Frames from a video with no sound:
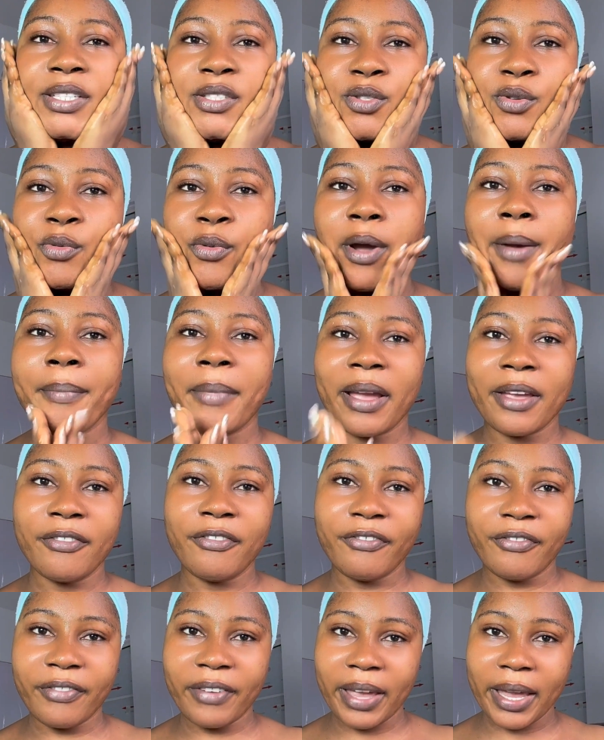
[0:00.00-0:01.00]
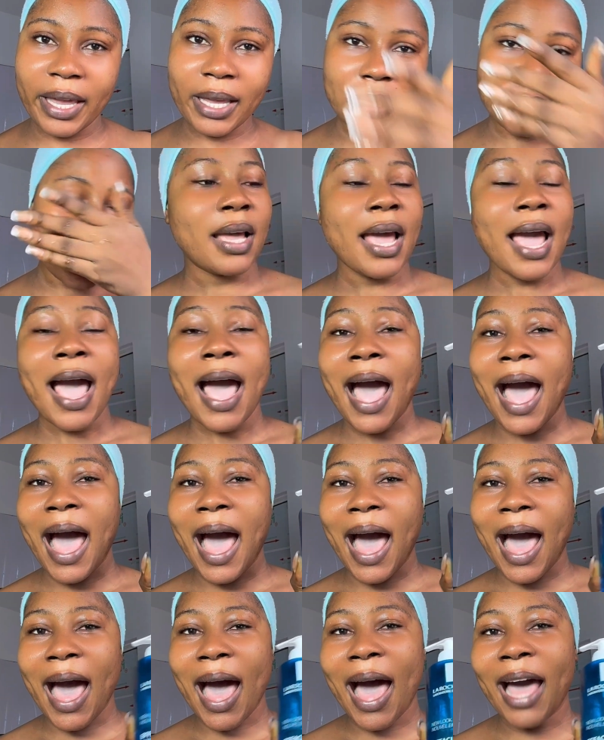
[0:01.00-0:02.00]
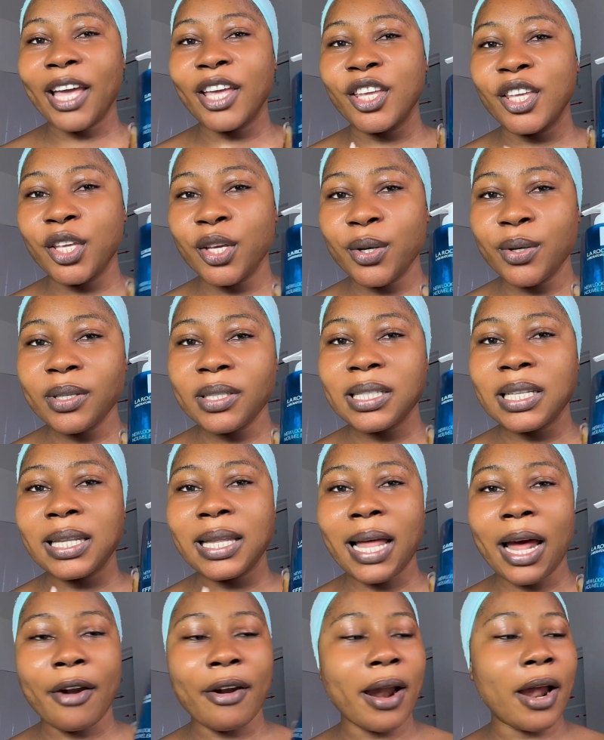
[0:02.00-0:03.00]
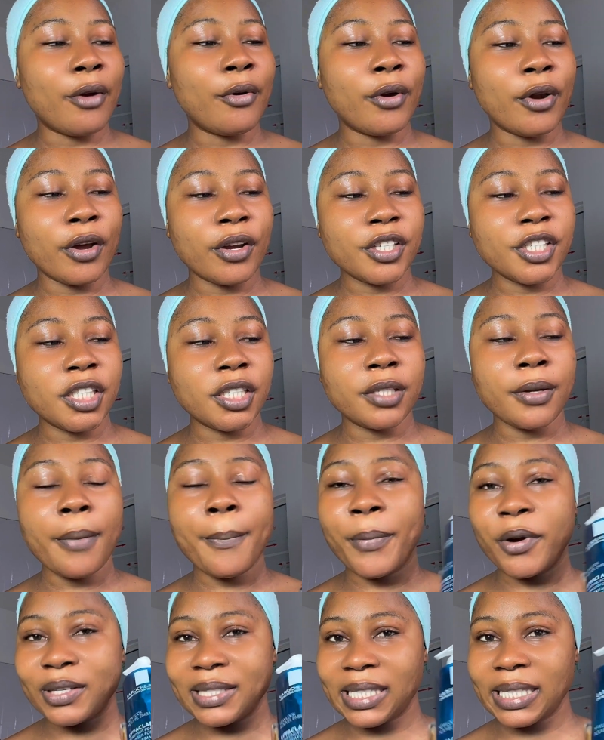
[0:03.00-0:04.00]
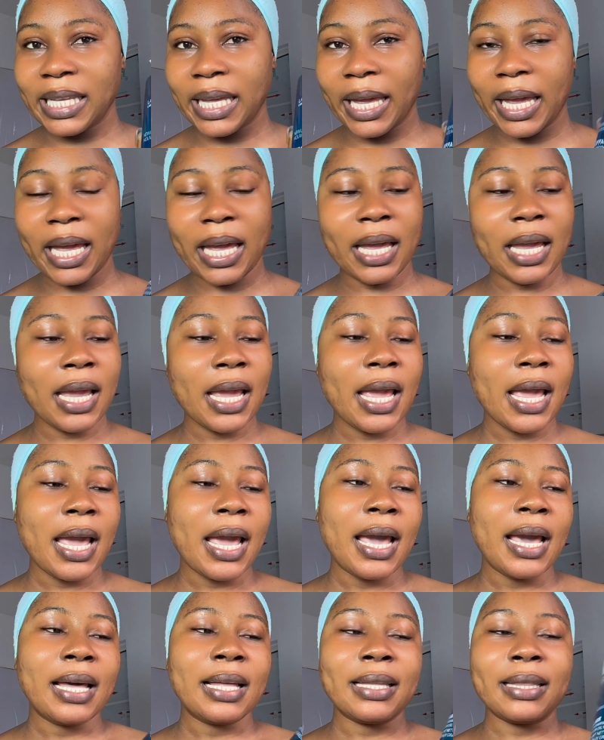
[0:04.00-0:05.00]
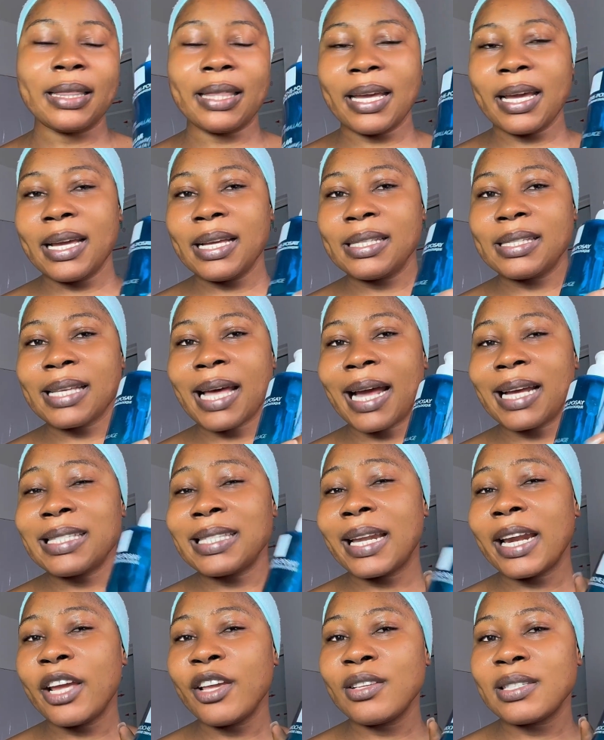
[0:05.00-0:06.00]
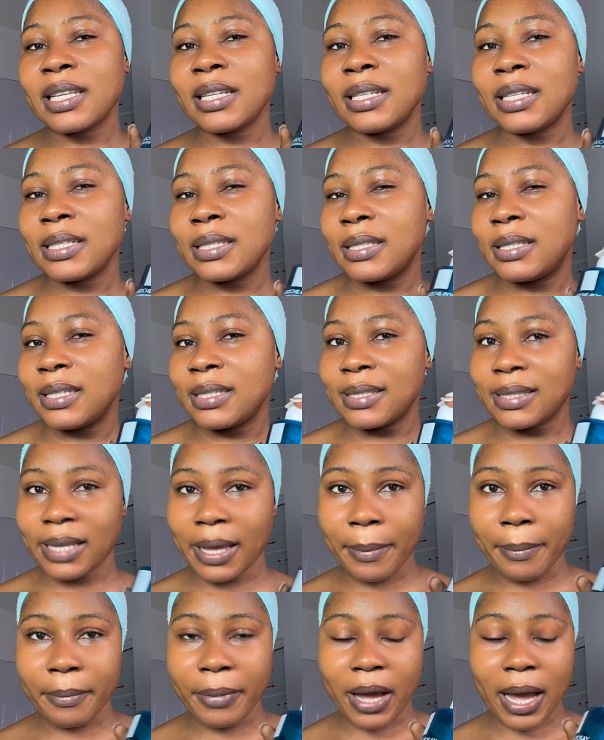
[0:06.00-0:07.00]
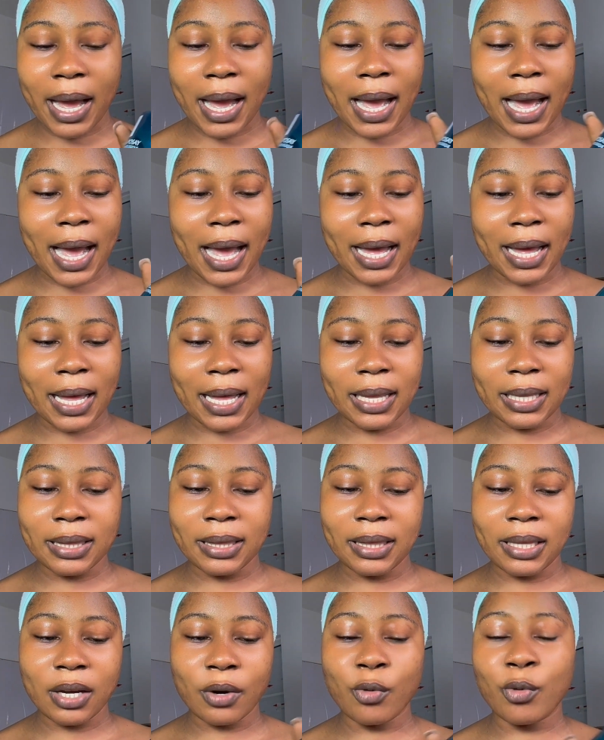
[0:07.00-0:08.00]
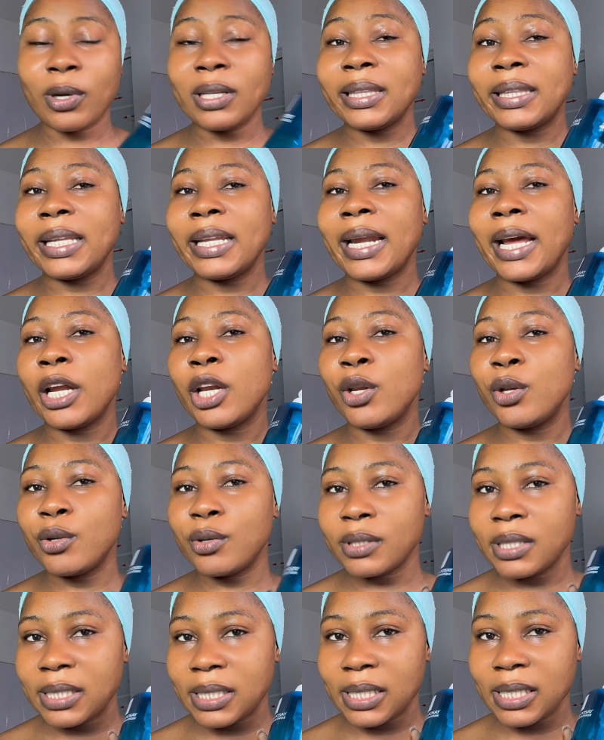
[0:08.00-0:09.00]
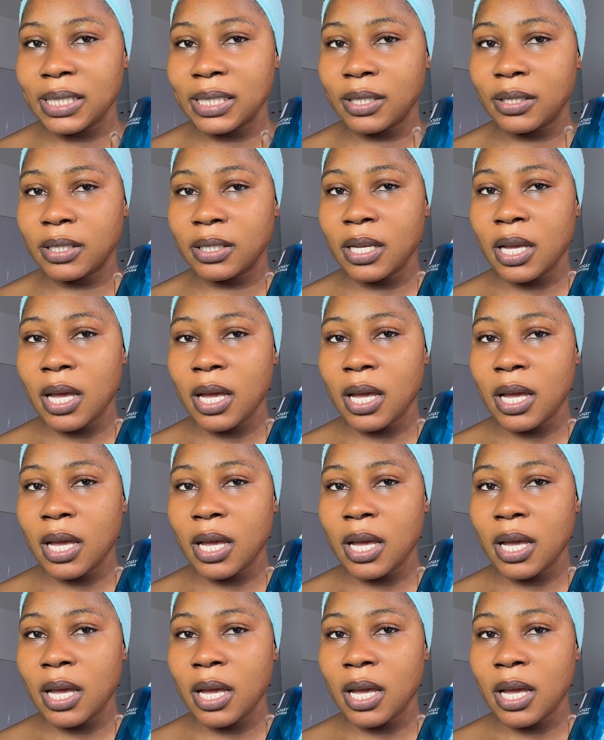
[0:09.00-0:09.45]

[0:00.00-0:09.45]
to wet my face. I use Lara Roche Posay. This I started using this December, and the one thing I noticed